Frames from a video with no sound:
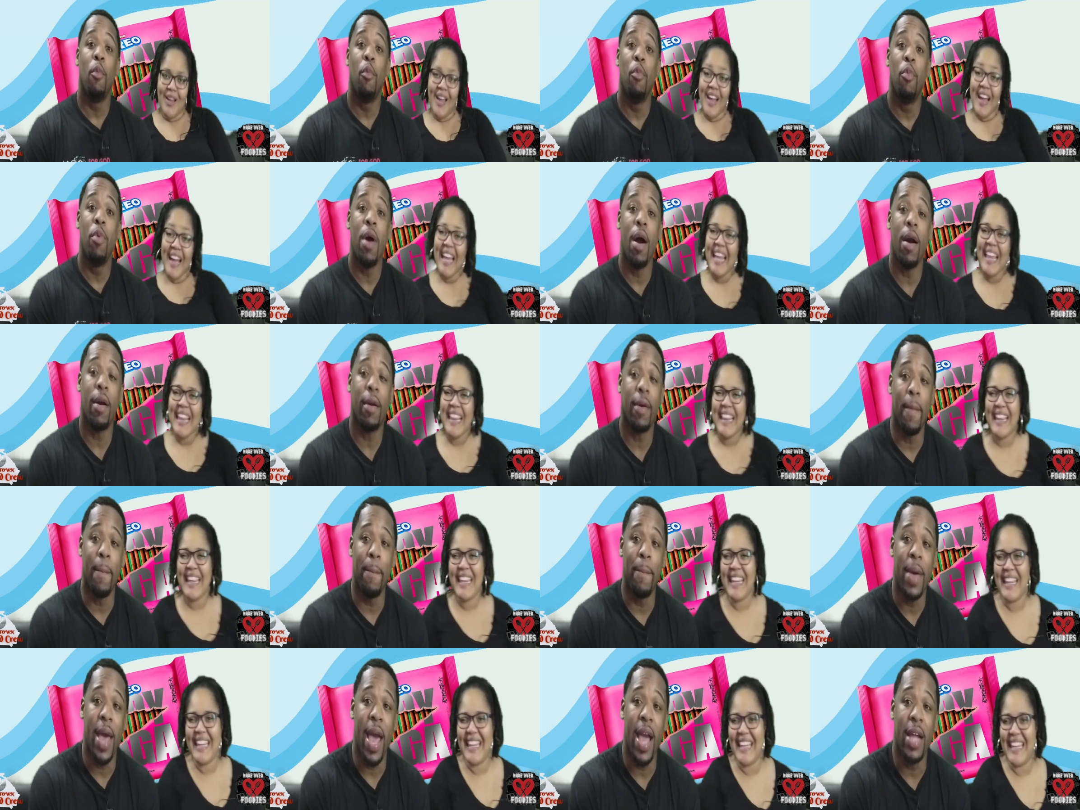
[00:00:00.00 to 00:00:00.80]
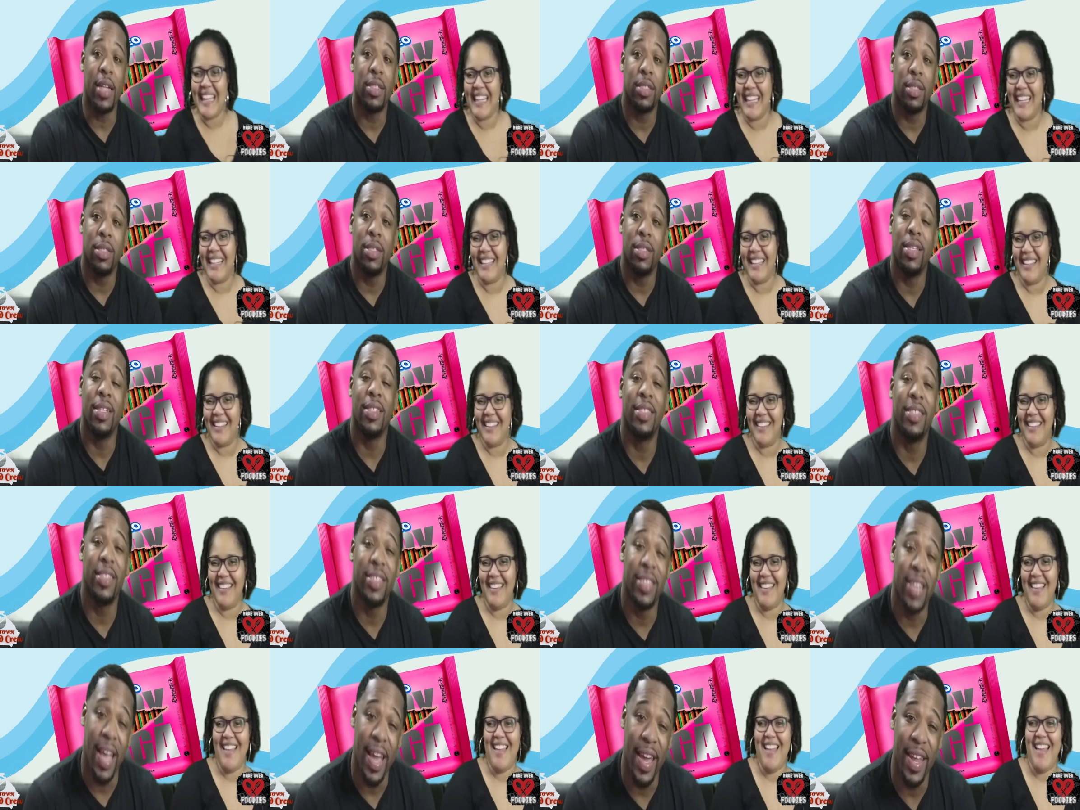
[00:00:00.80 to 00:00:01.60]
Speaker 1: Welcome back to
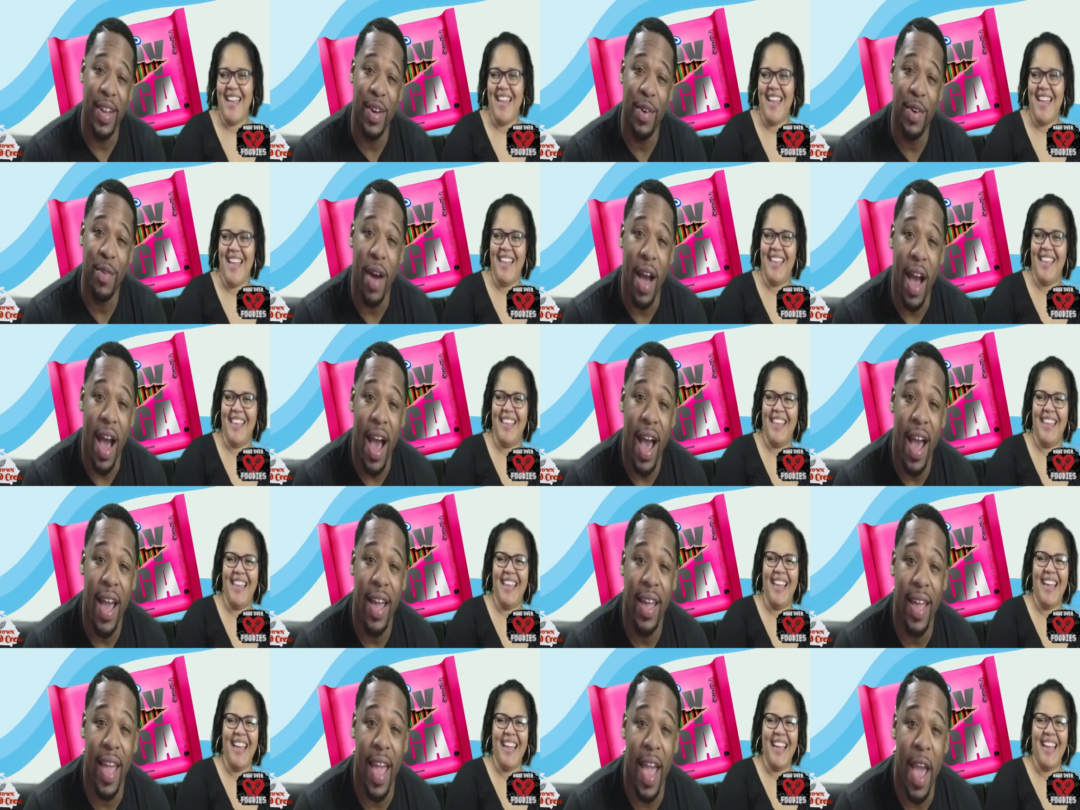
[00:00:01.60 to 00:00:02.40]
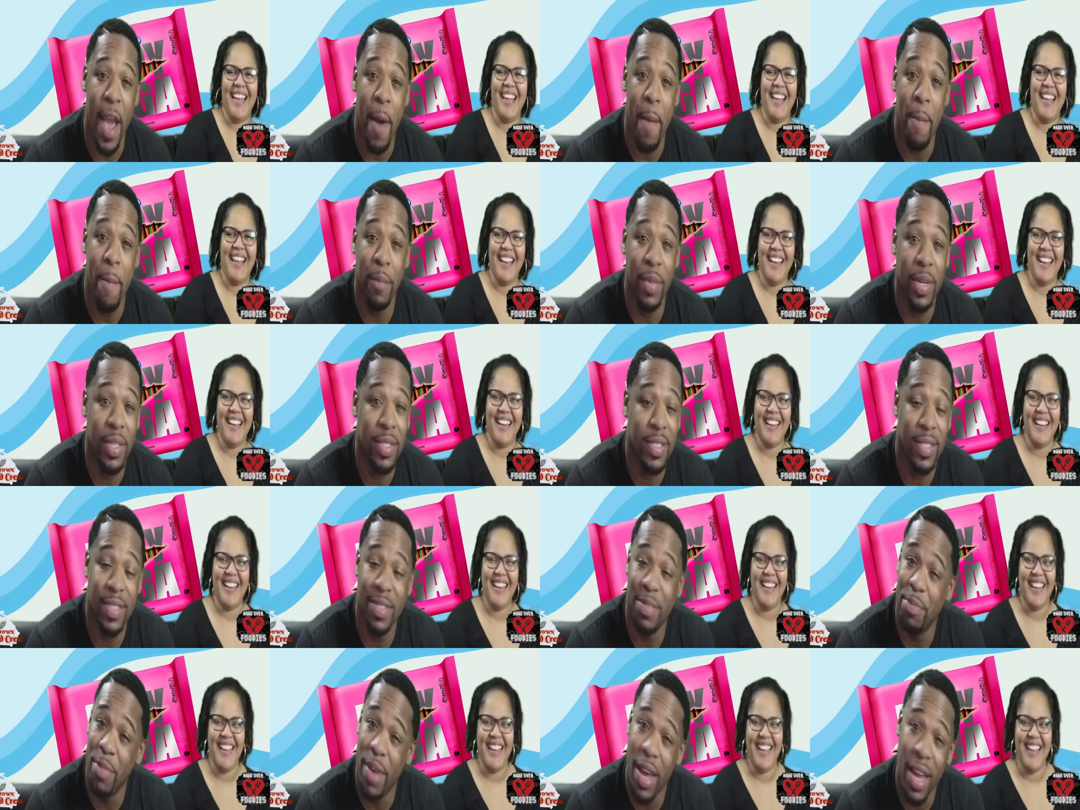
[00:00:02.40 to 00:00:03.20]
the channel. I am
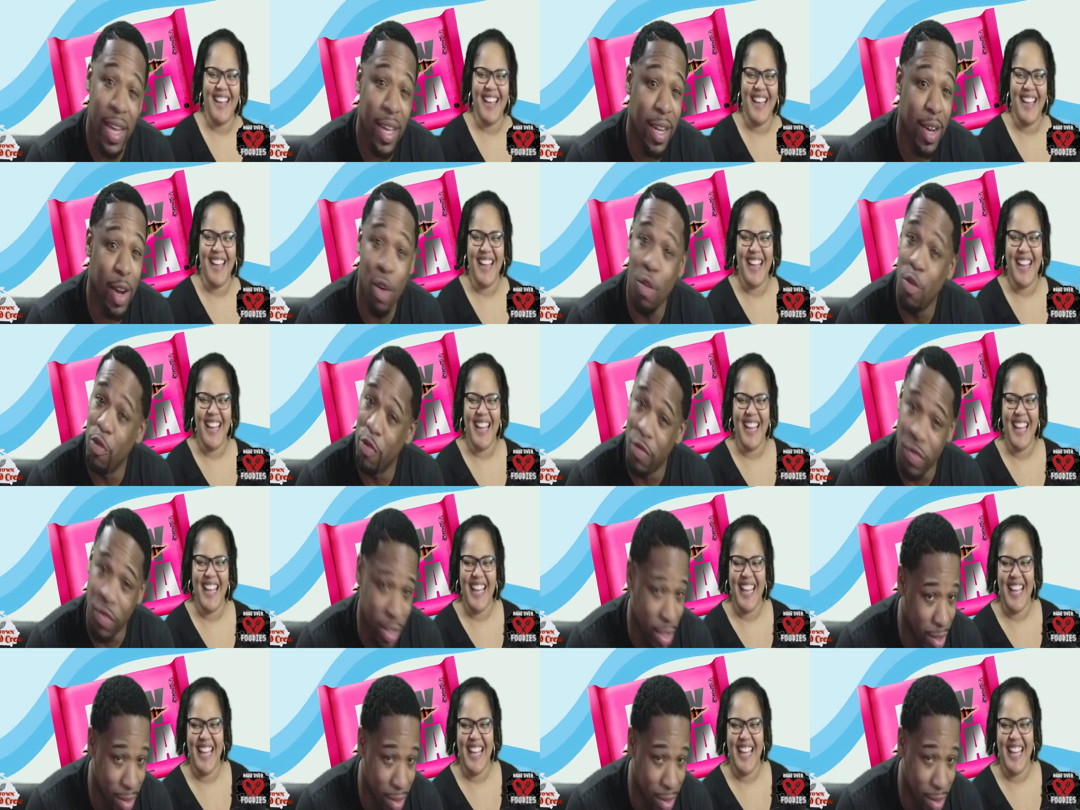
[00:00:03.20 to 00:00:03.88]
Mister Laid Over.